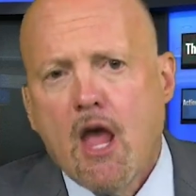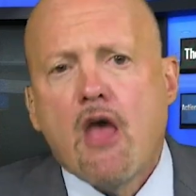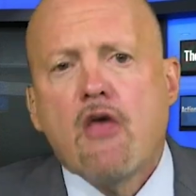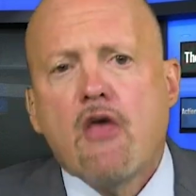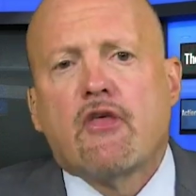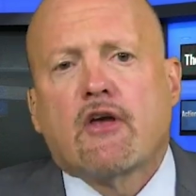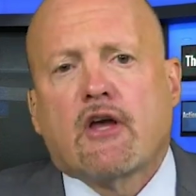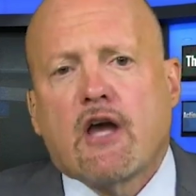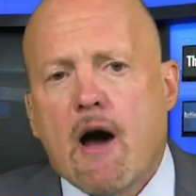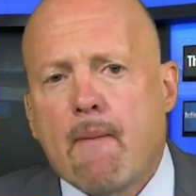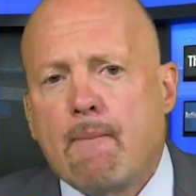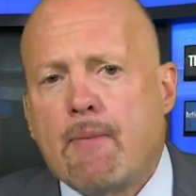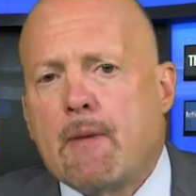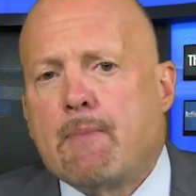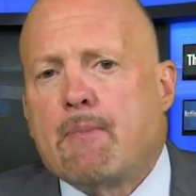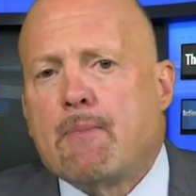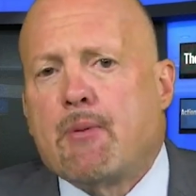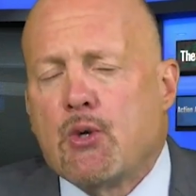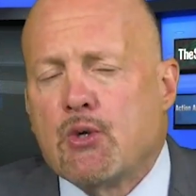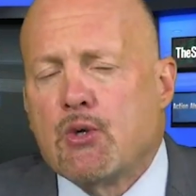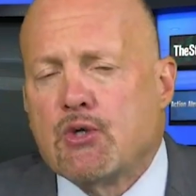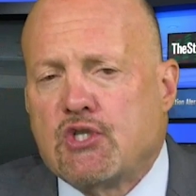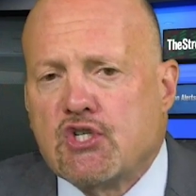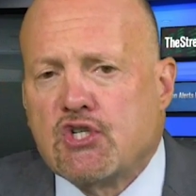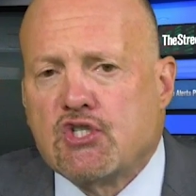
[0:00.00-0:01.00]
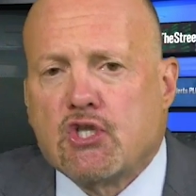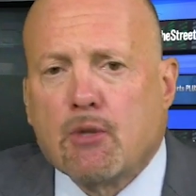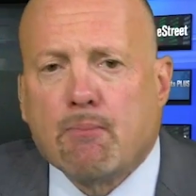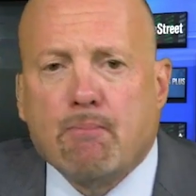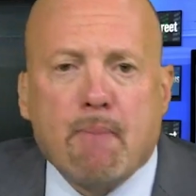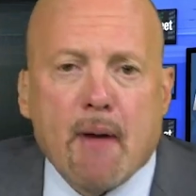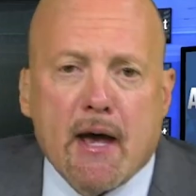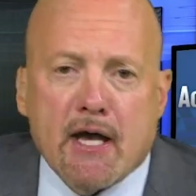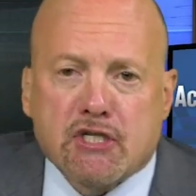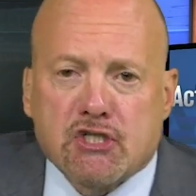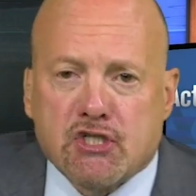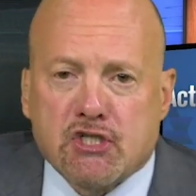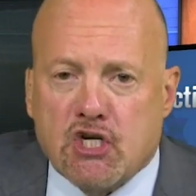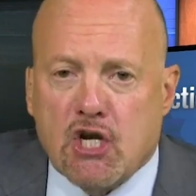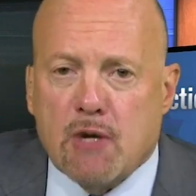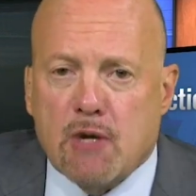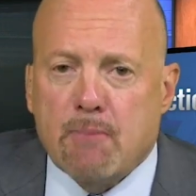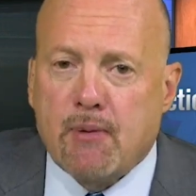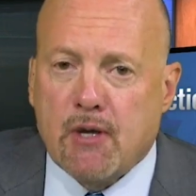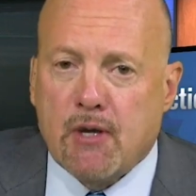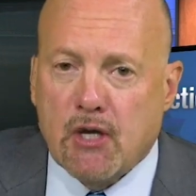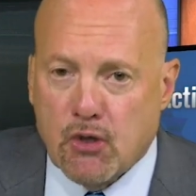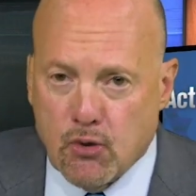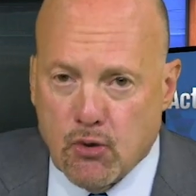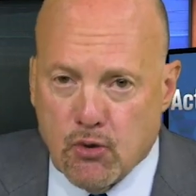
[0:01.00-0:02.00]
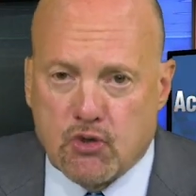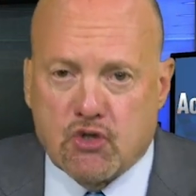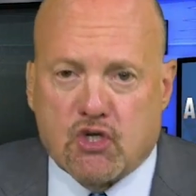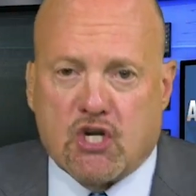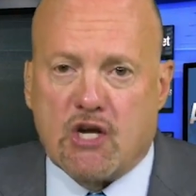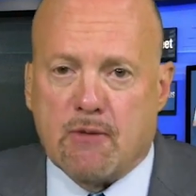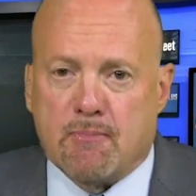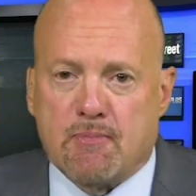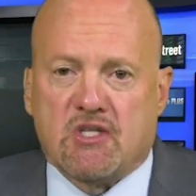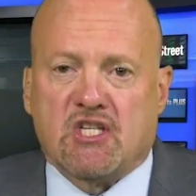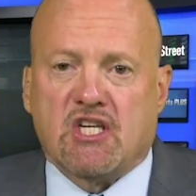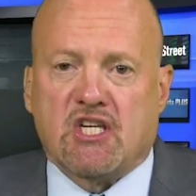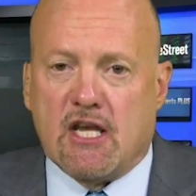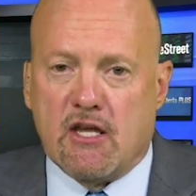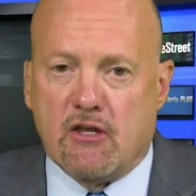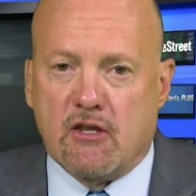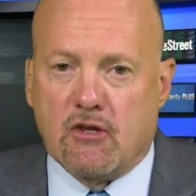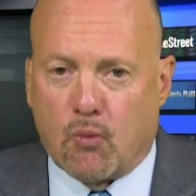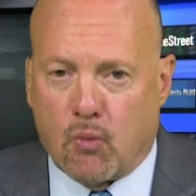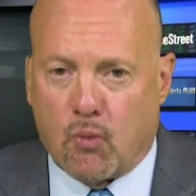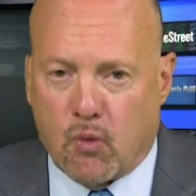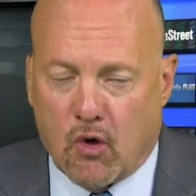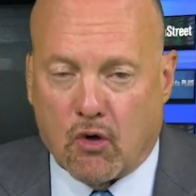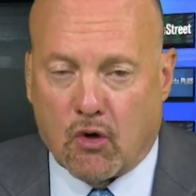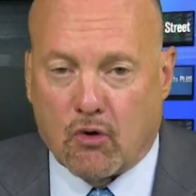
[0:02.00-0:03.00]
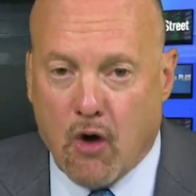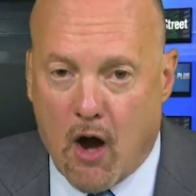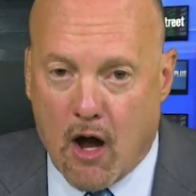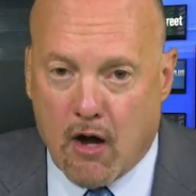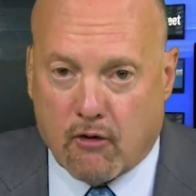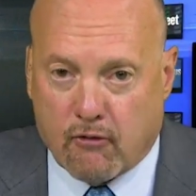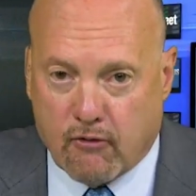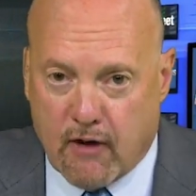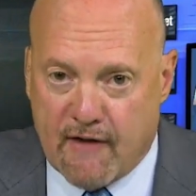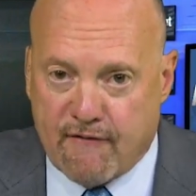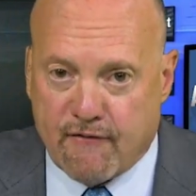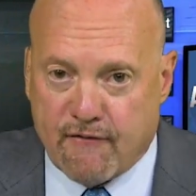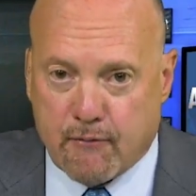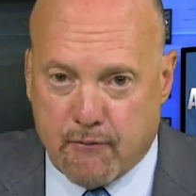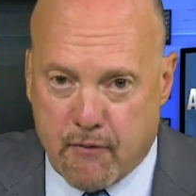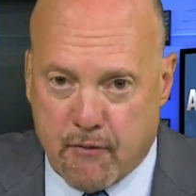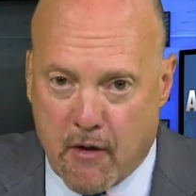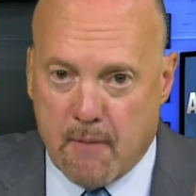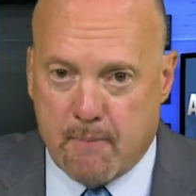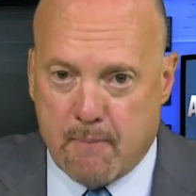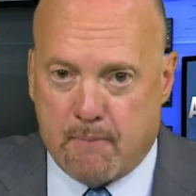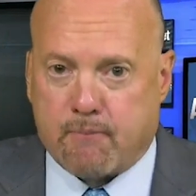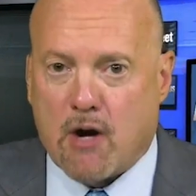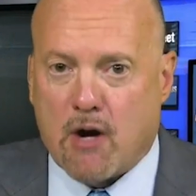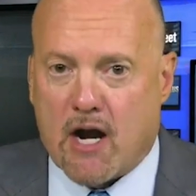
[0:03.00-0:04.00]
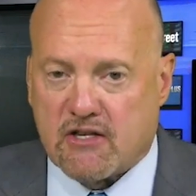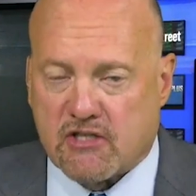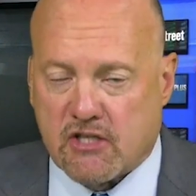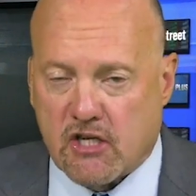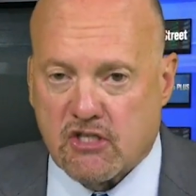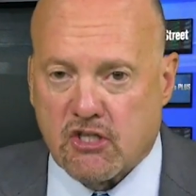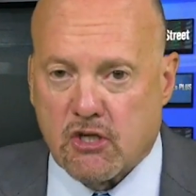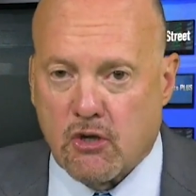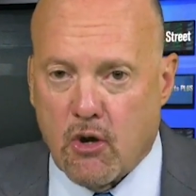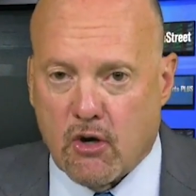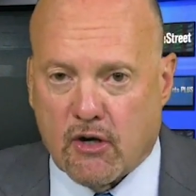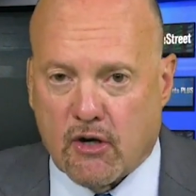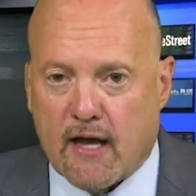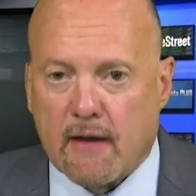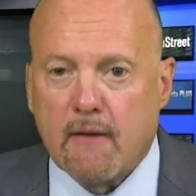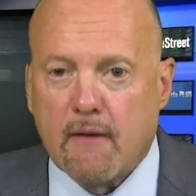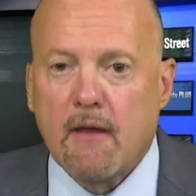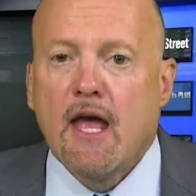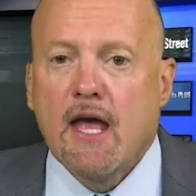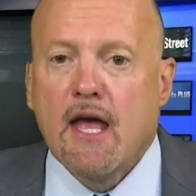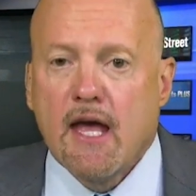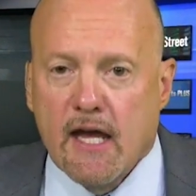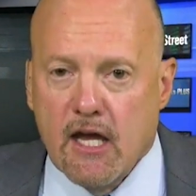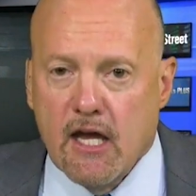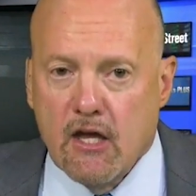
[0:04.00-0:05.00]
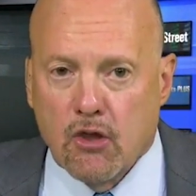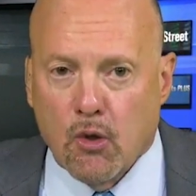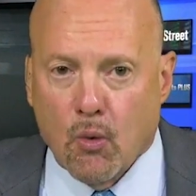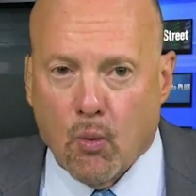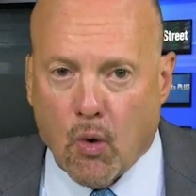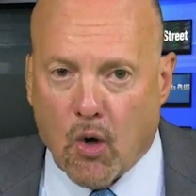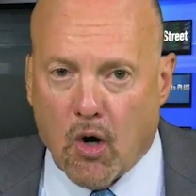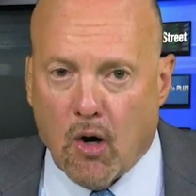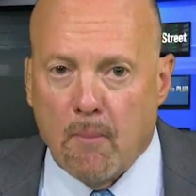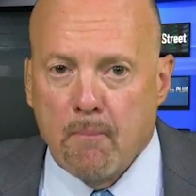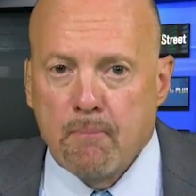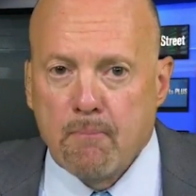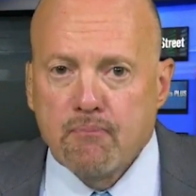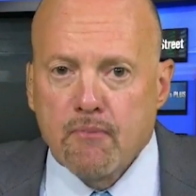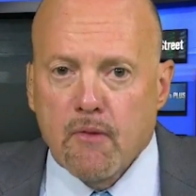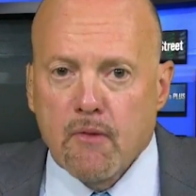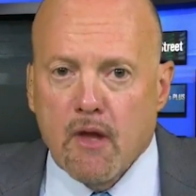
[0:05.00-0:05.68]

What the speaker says: The company produces the best GPU chips in the world, graphic processing, in the world.